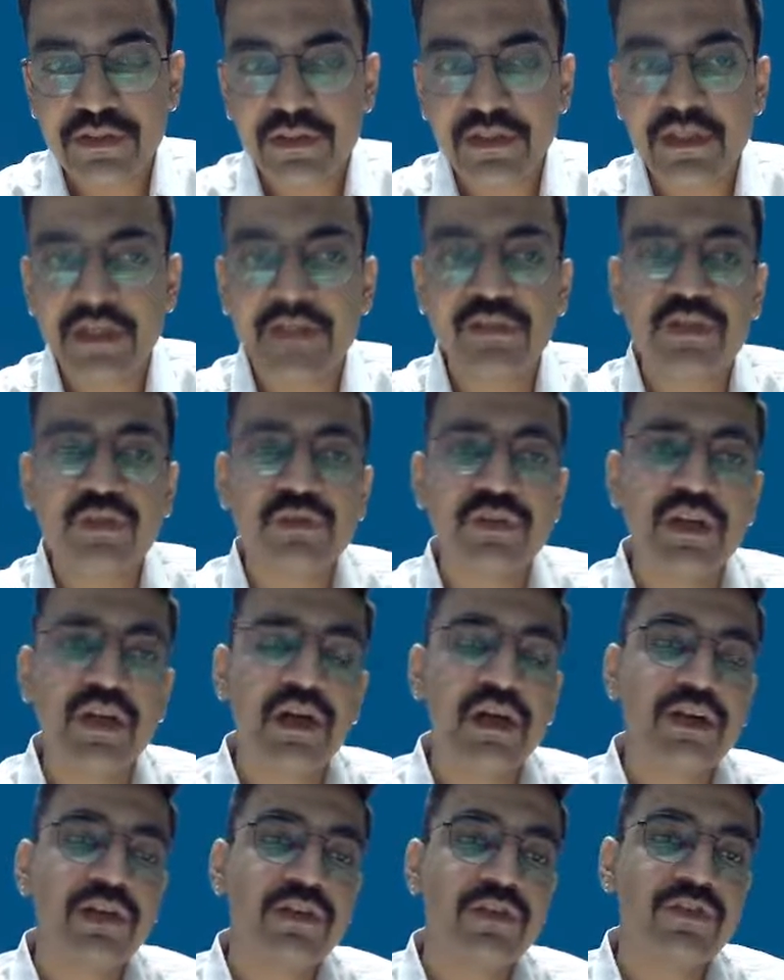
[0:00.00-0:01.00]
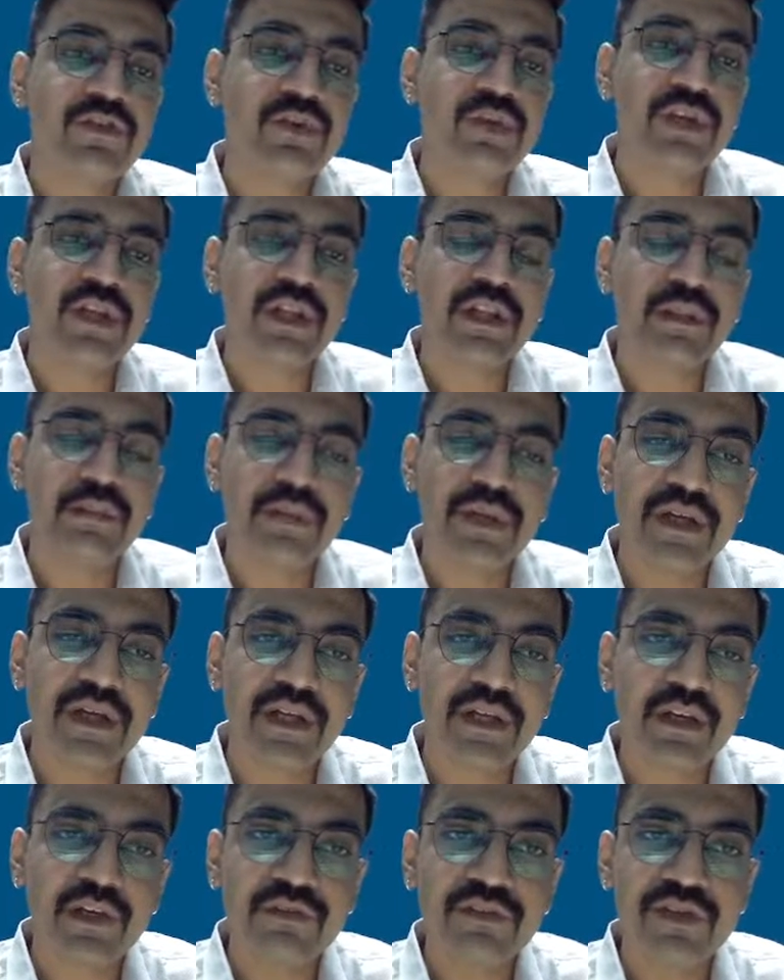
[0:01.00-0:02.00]
Right? So we understood in the
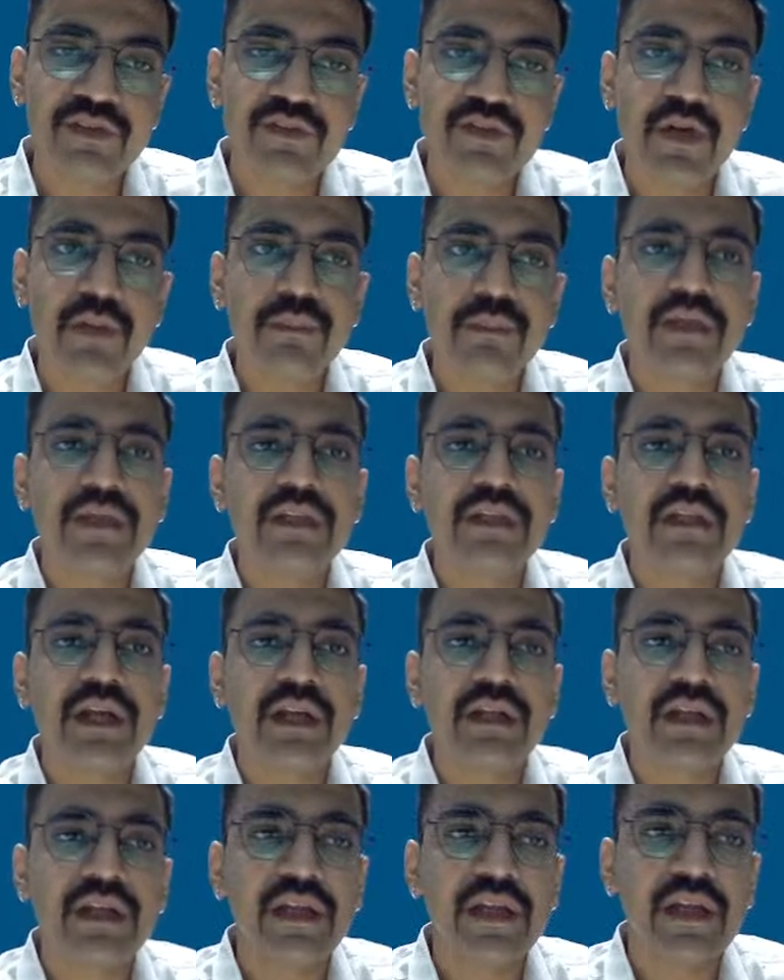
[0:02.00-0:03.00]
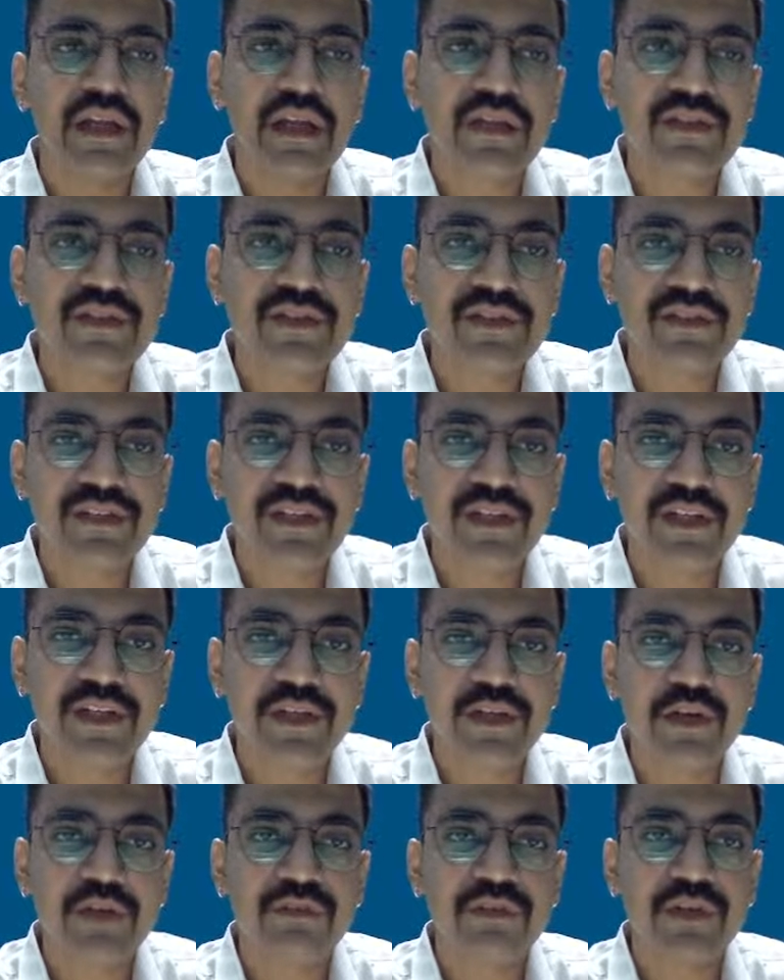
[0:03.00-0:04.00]
beginning of this topic that elasticity
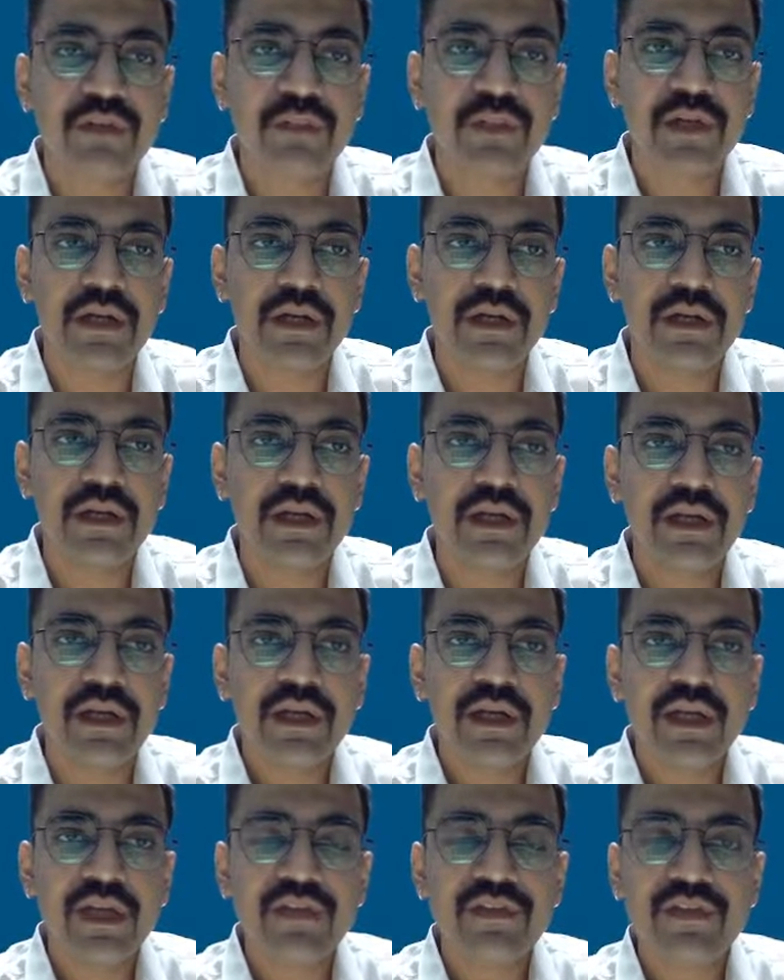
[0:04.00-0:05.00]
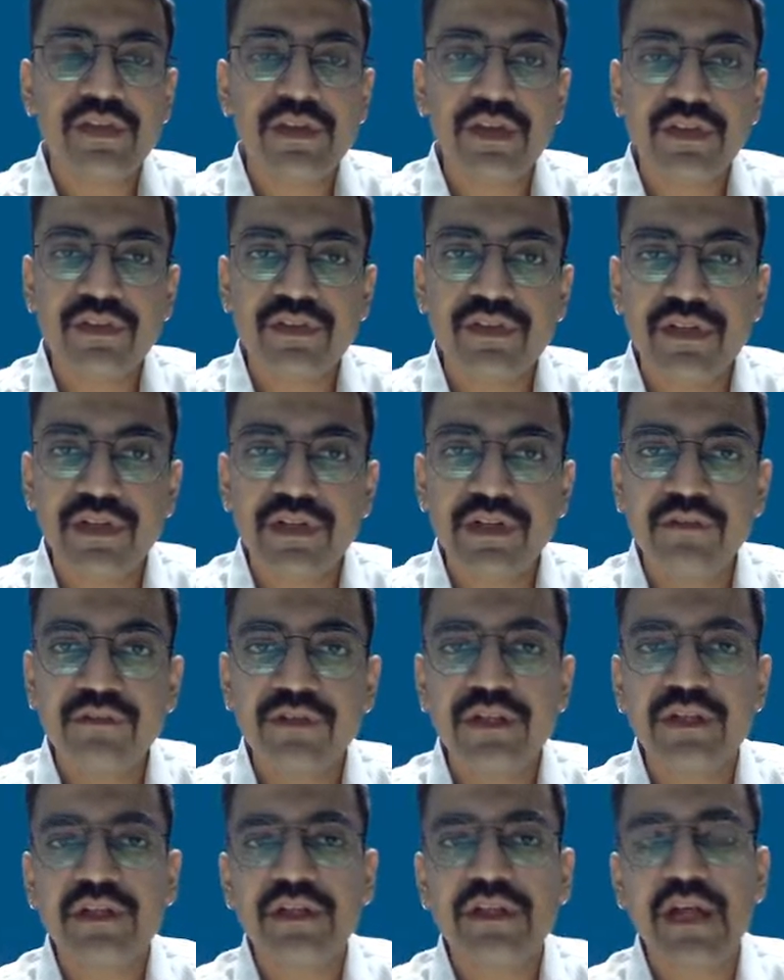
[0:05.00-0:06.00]
of demand is concerned
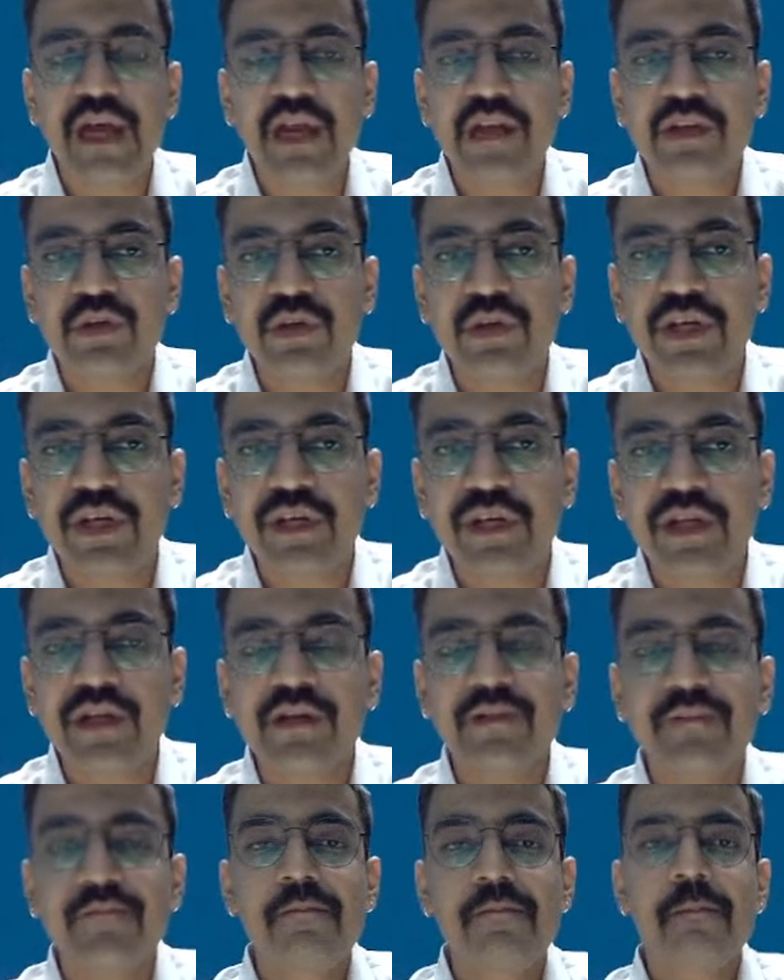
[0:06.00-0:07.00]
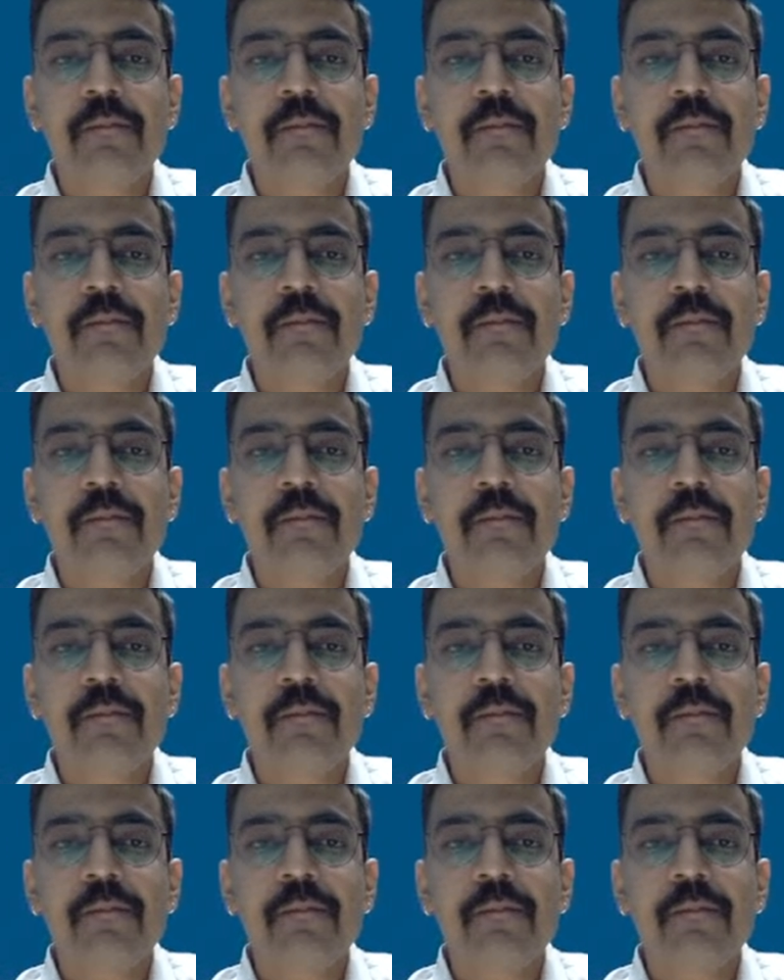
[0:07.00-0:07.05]
with calculating